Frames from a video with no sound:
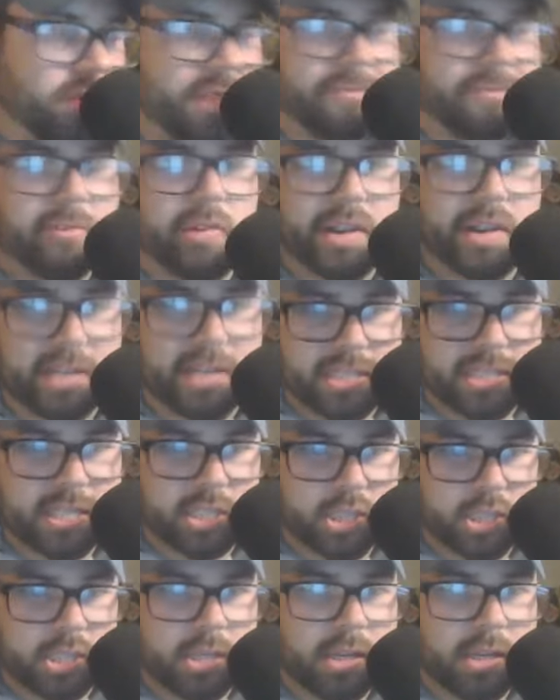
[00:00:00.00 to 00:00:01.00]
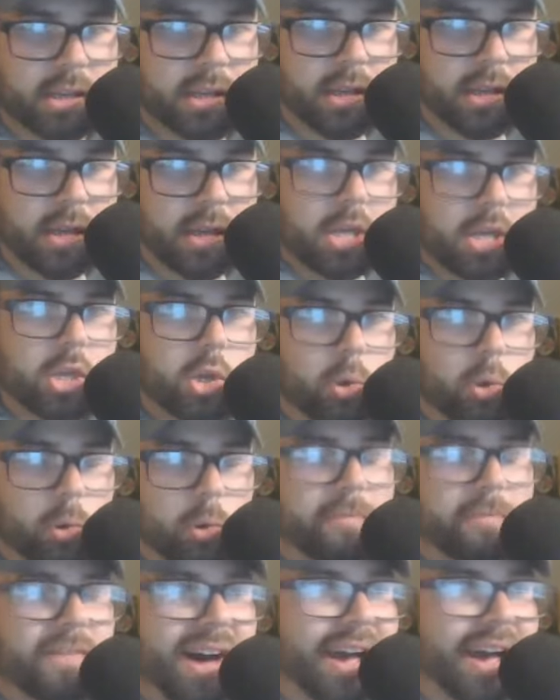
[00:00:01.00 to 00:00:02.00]
referee decision, you
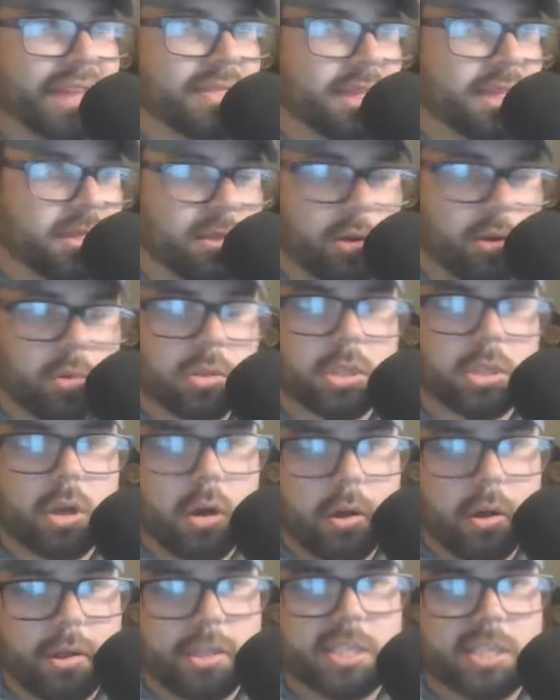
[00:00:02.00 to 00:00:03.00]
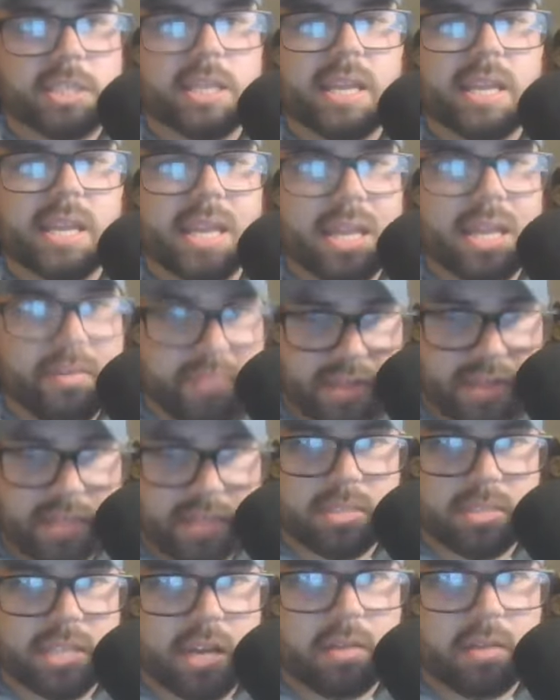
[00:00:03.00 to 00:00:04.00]
will find that those calls even
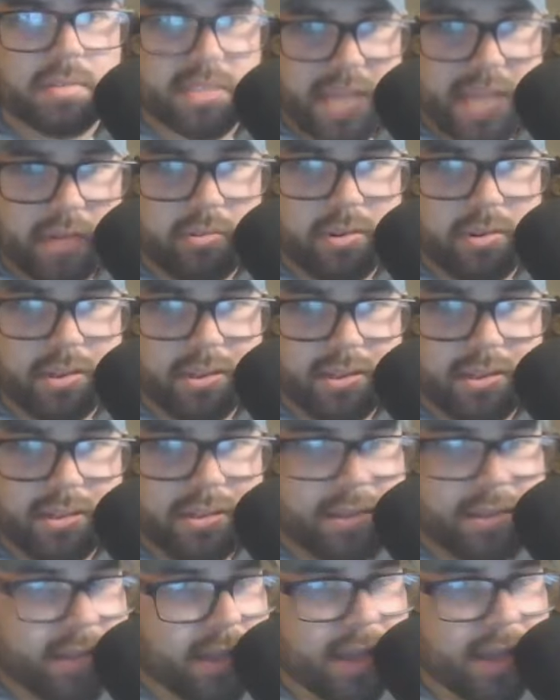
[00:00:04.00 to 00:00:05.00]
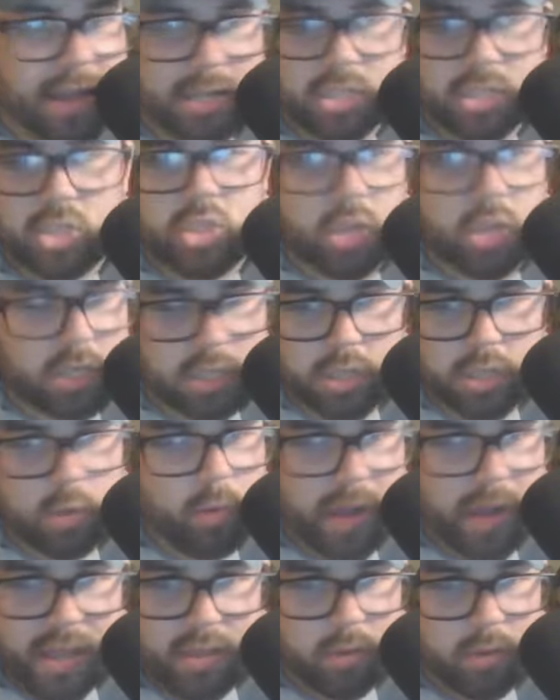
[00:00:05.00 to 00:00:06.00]
themselves out. It's just the
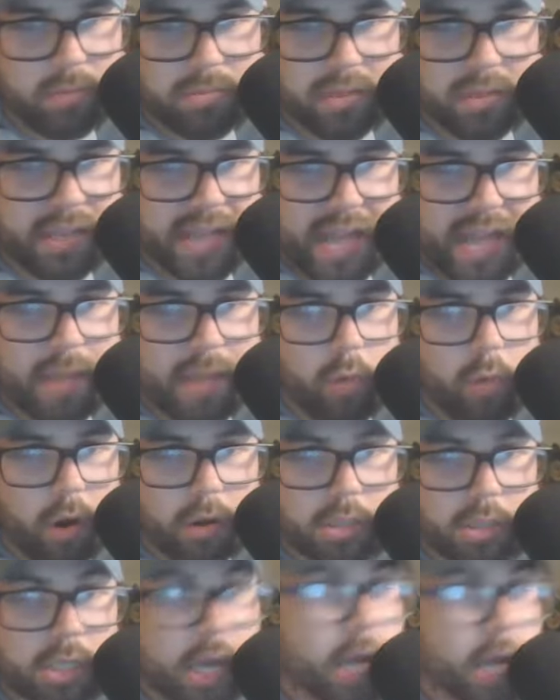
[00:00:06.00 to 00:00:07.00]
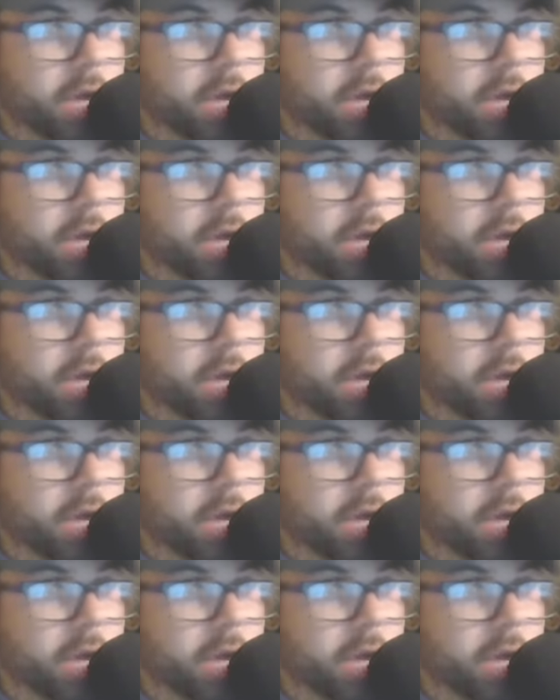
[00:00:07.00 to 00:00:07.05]
way the game works.